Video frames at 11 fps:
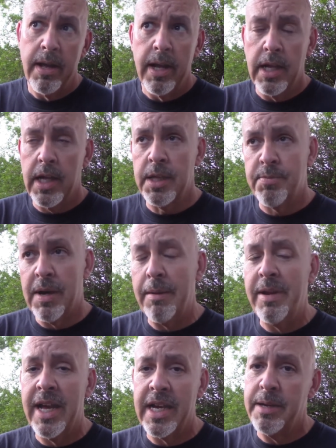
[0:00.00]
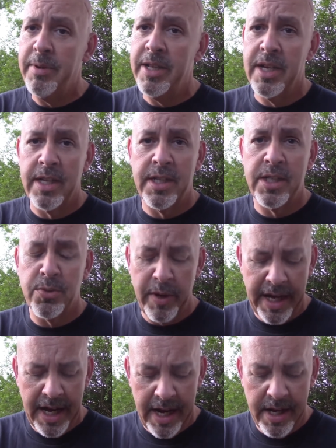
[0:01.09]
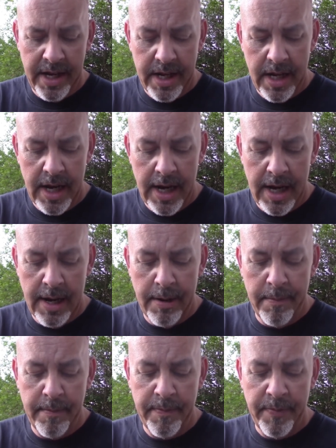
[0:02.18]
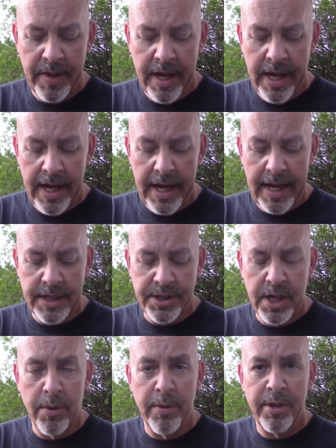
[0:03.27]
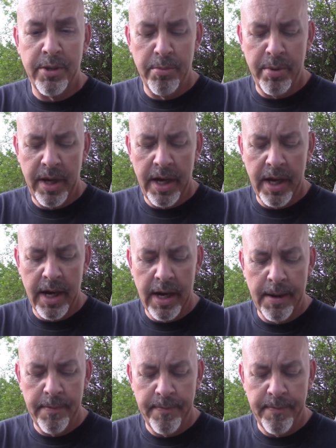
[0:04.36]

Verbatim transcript: it's probably not gonna be done this weekend. Um, it's going to be uh,